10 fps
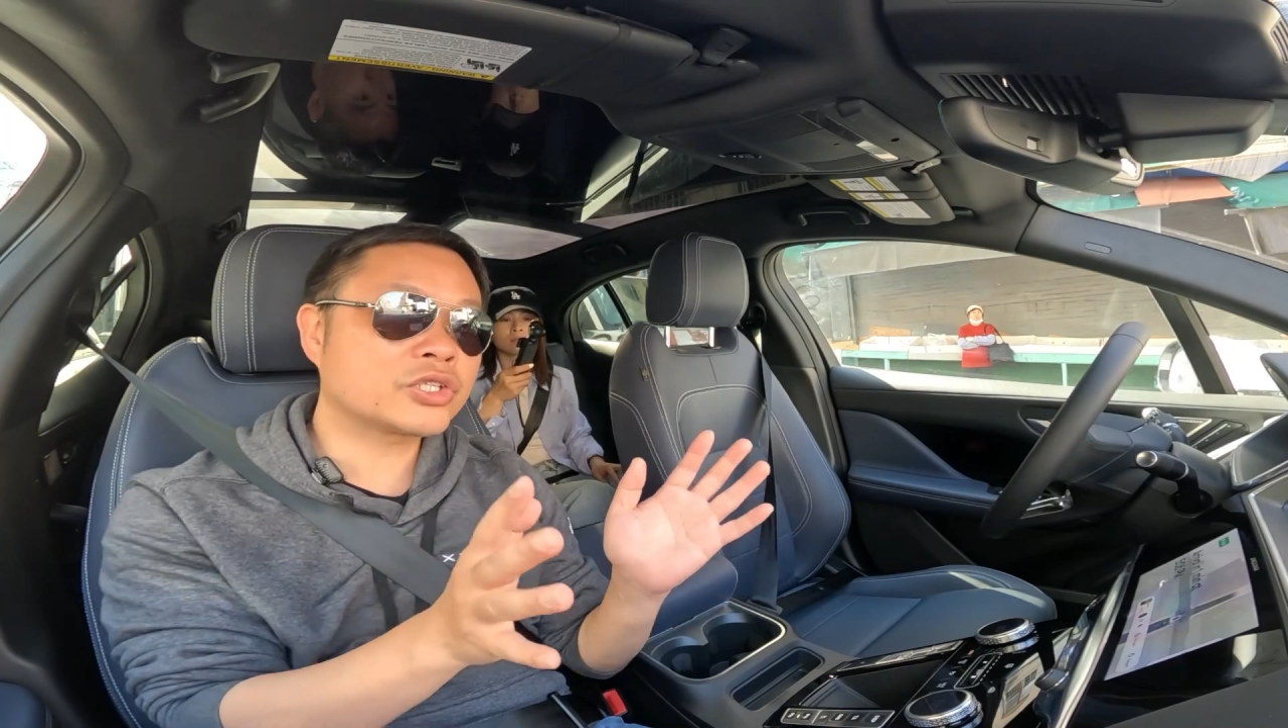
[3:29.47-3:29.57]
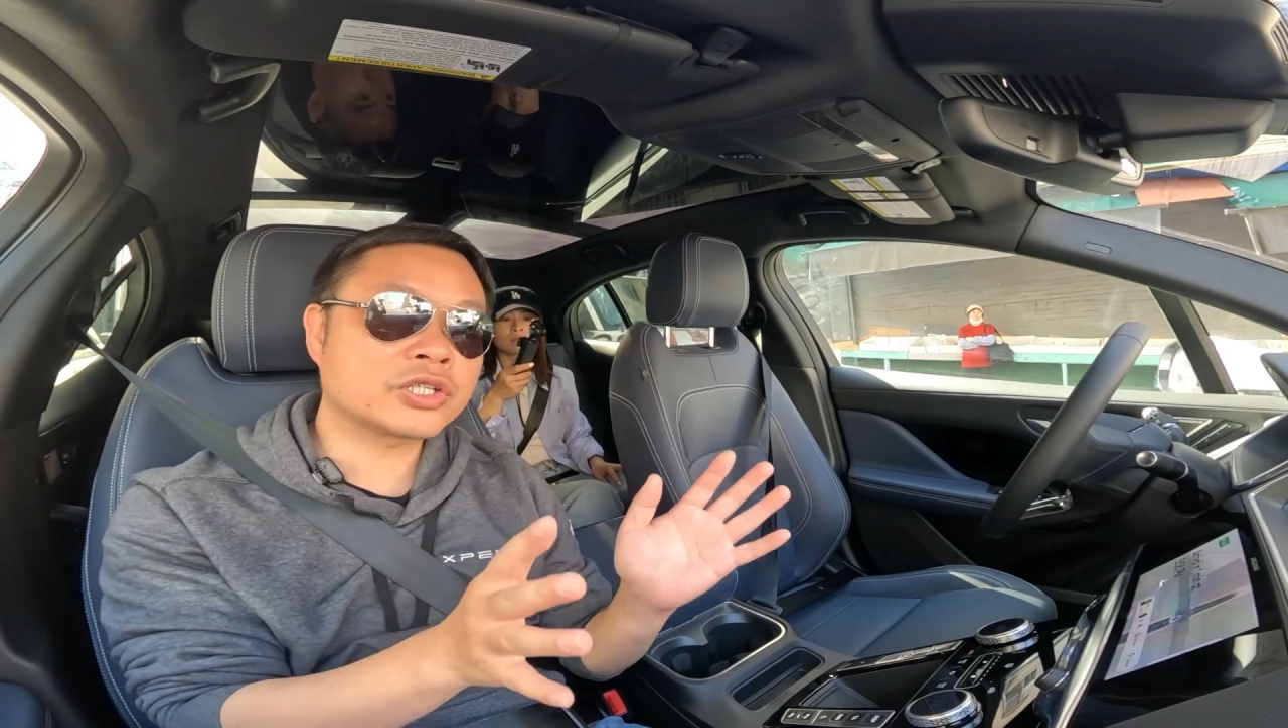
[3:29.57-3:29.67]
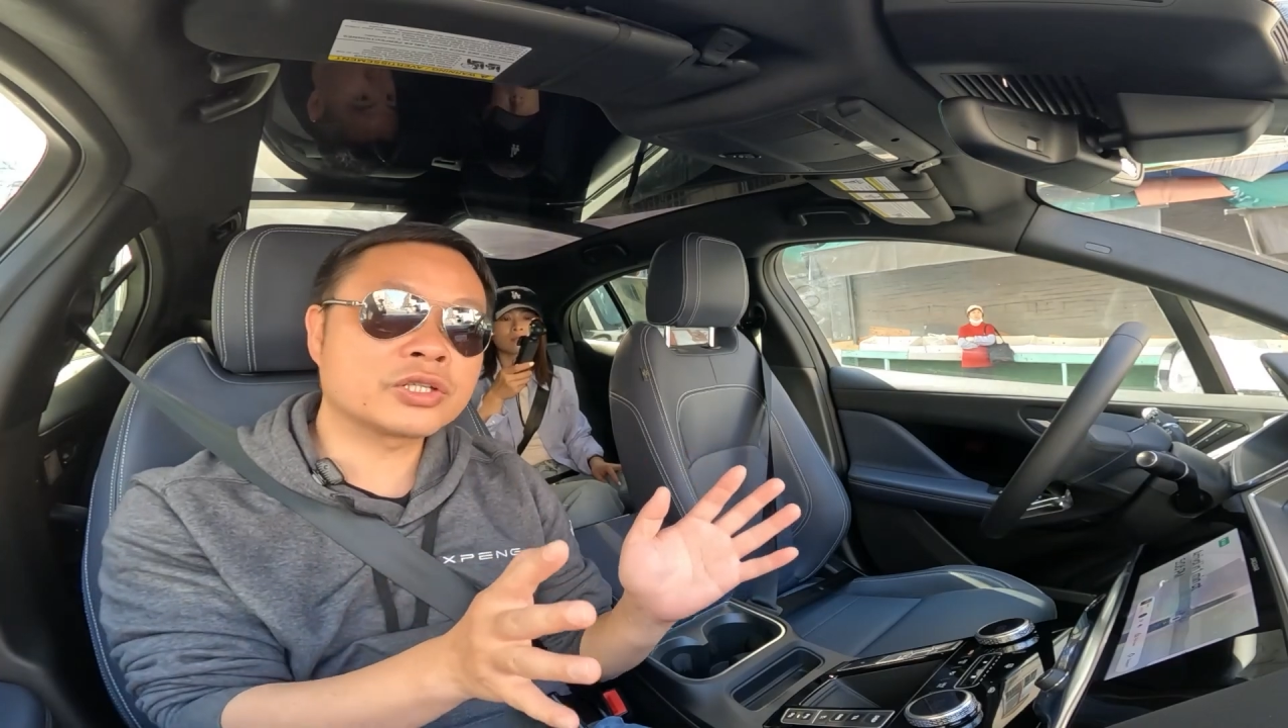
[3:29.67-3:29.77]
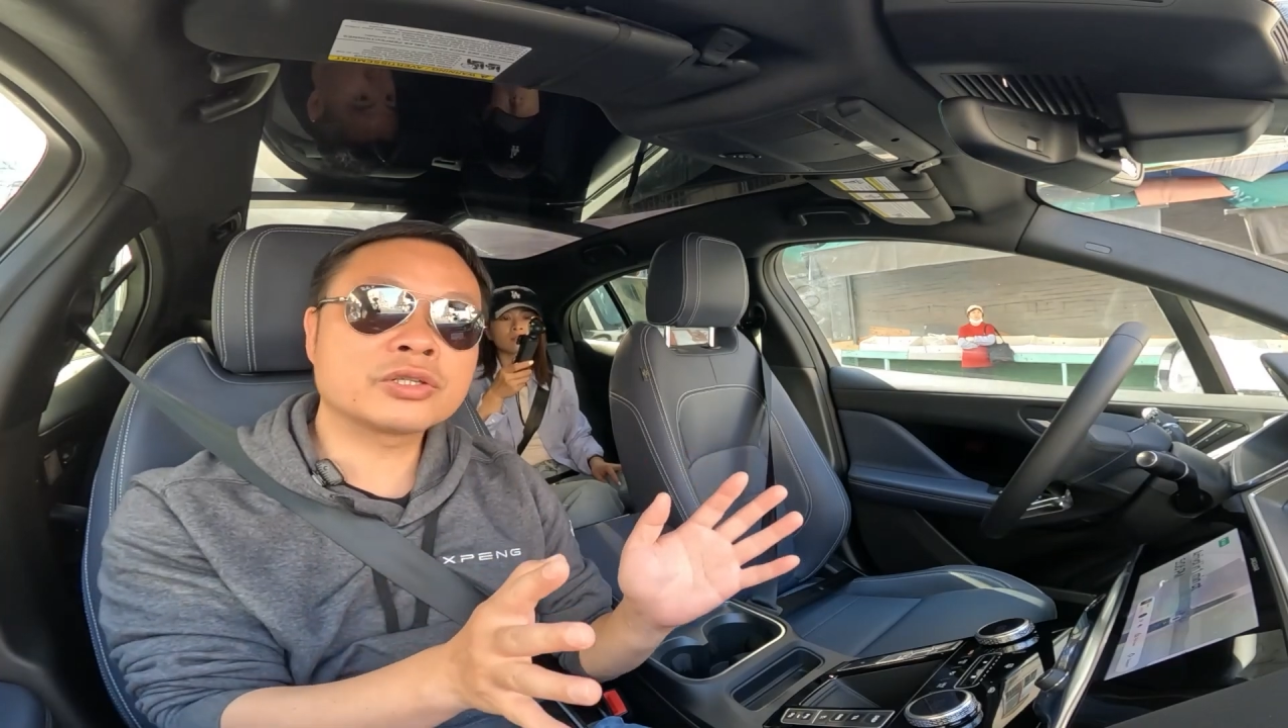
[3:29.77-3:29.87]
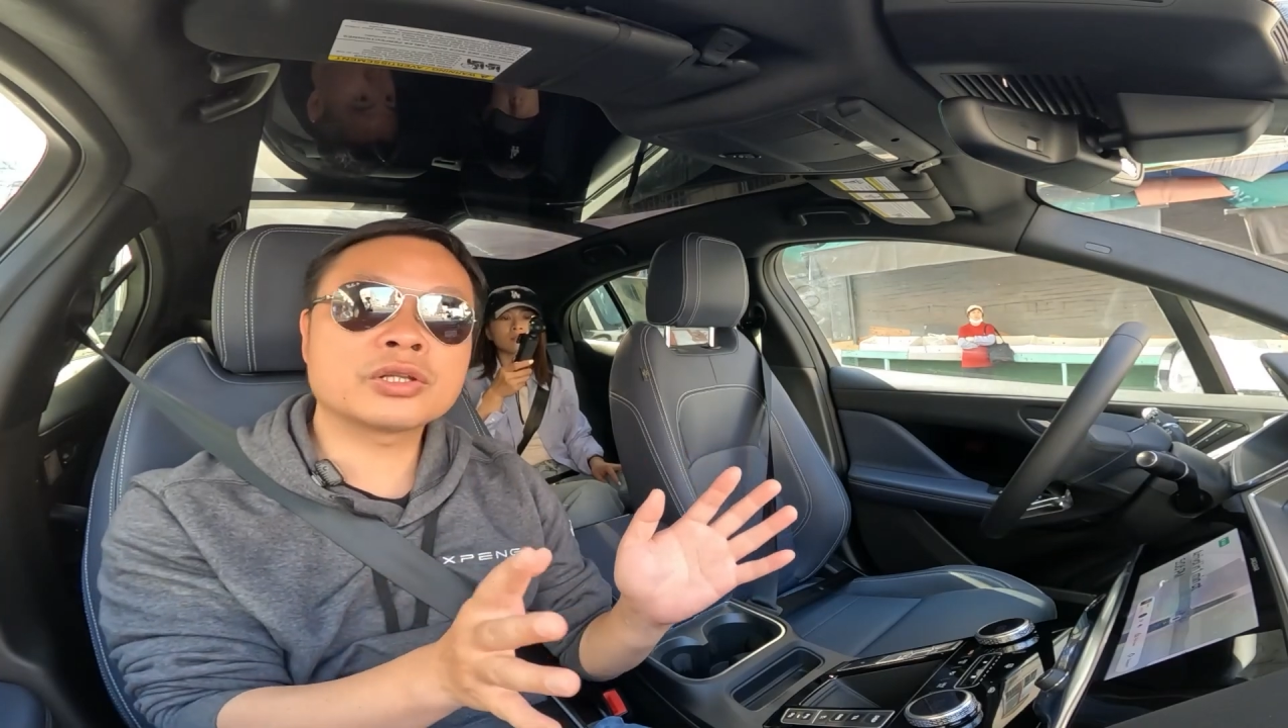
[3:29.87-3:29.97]
There are
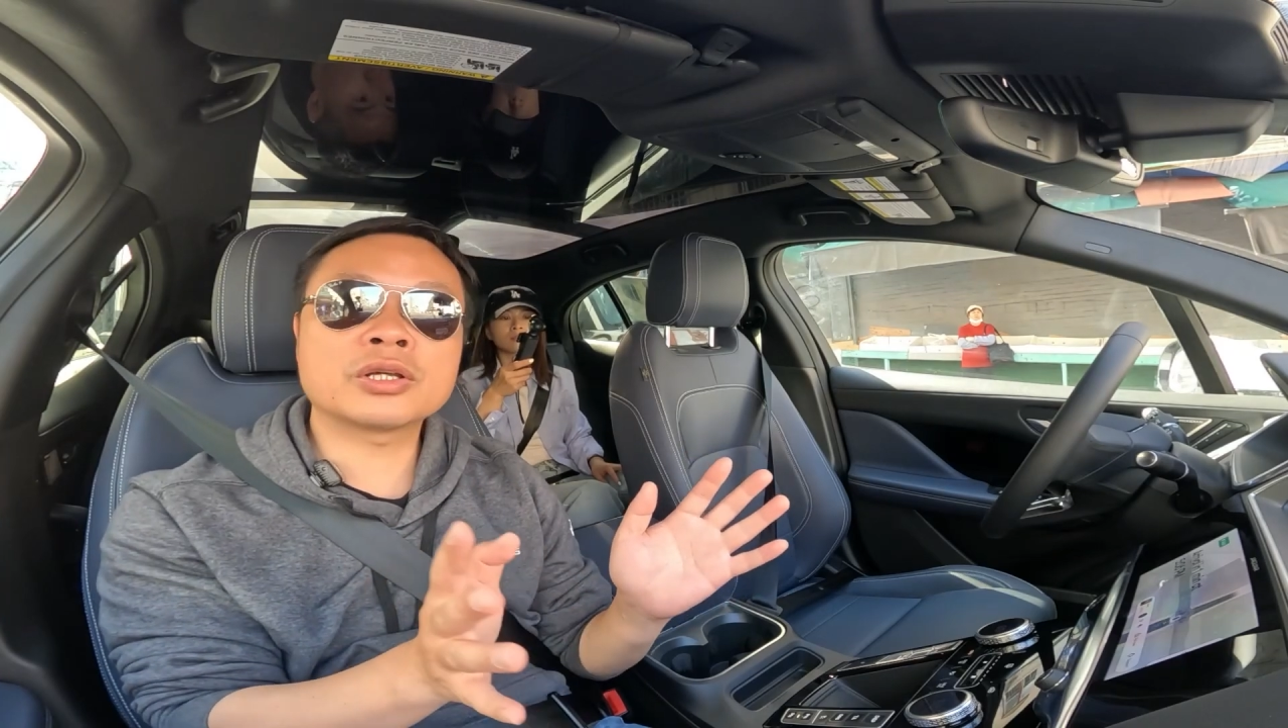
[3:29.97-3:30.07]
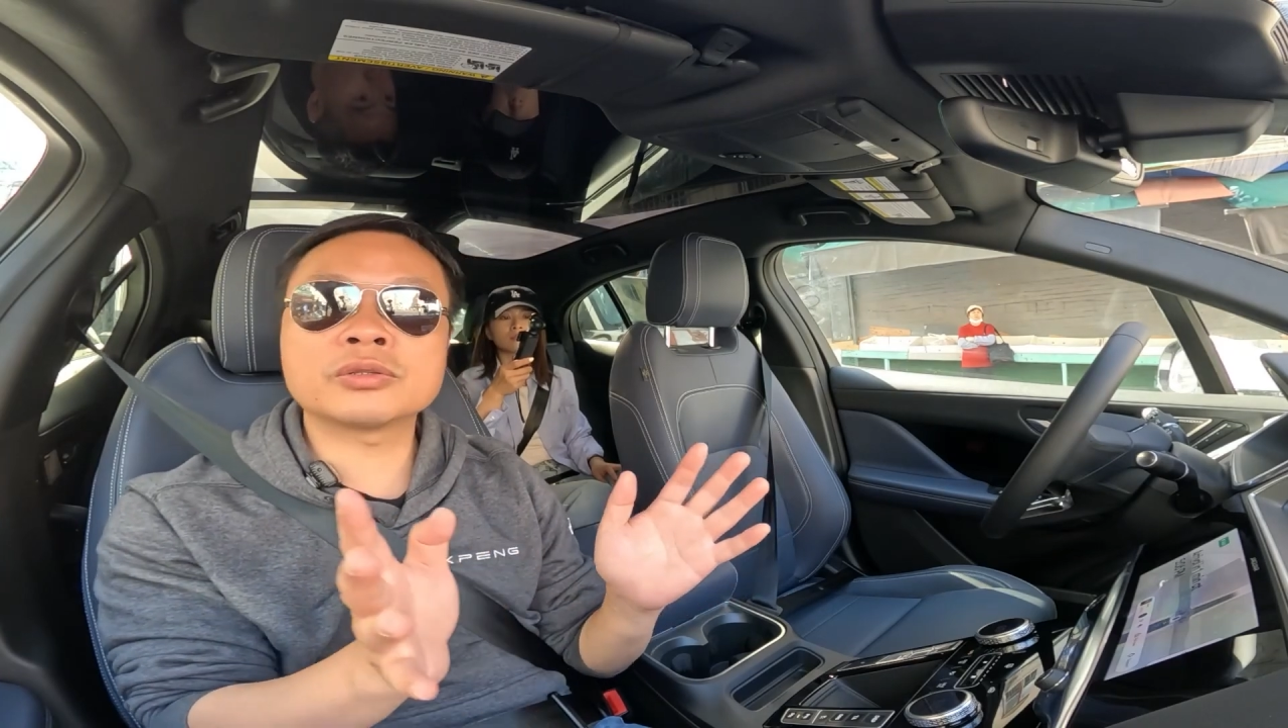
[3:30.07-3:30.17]
traffic